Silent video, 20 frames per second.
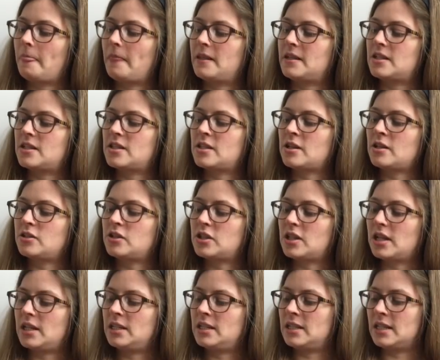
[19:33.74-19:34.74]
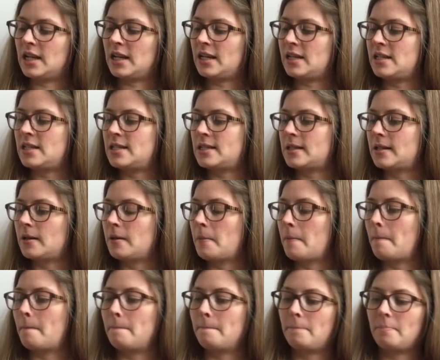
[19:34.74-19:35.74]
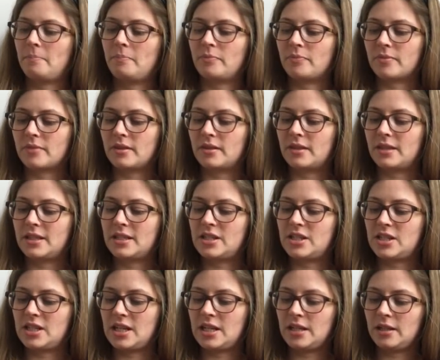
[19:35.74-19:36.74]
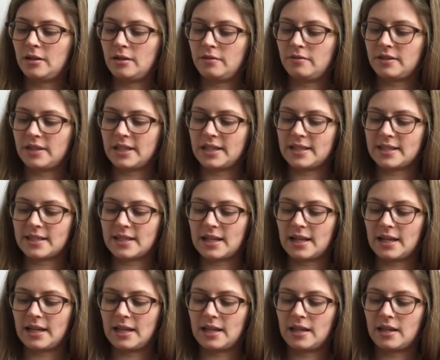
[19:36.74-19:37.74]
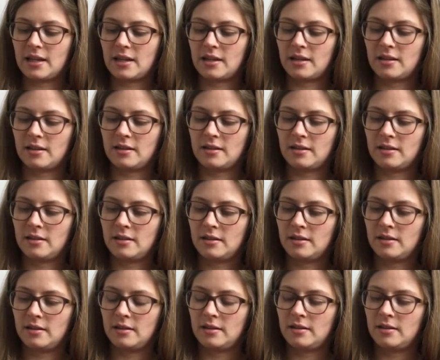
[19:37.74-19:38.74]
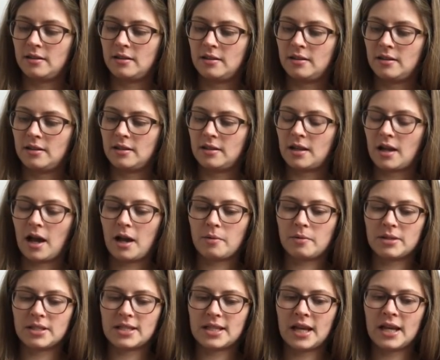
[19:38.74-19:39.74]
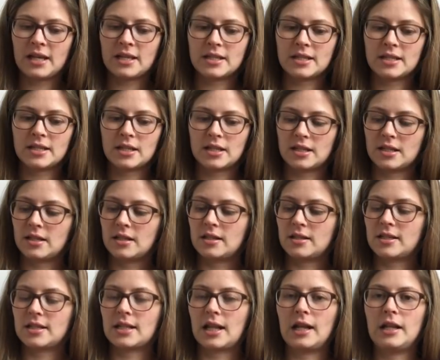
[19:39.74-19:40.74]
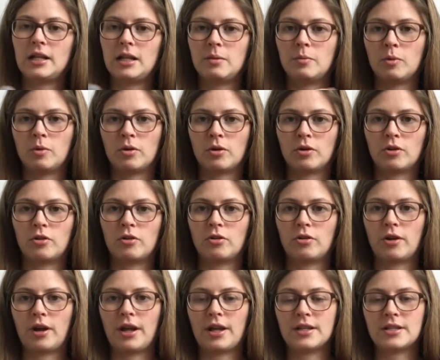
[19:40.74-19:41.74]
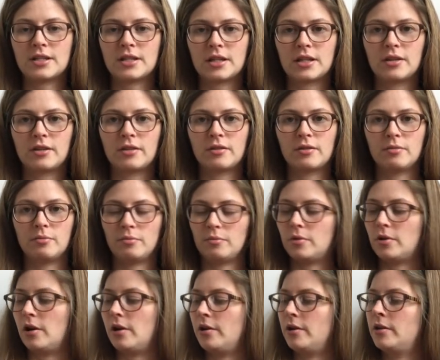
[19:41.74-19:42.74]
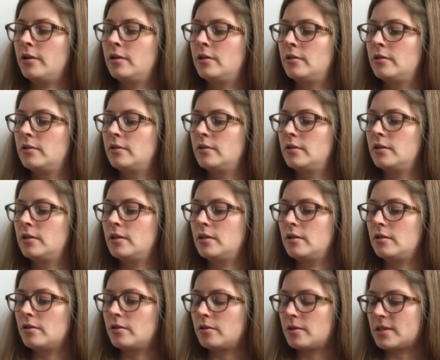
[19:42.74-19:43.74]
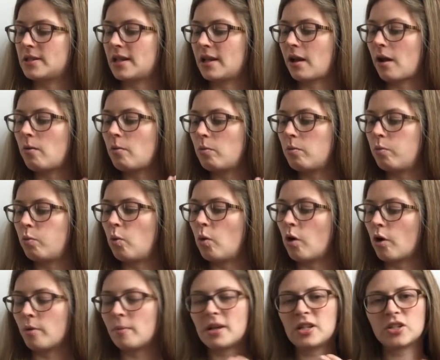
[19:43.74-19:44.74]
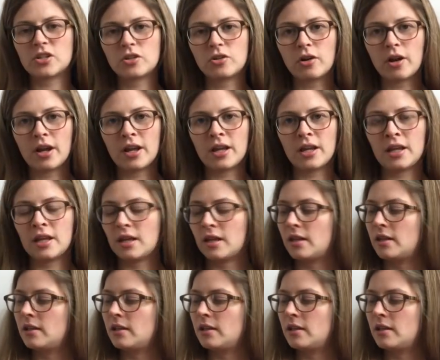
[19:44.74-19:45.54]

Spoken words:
It's such a nice, the shade of it is like, I would say it's slightly more grayscale than brown, although it's like a warmish gray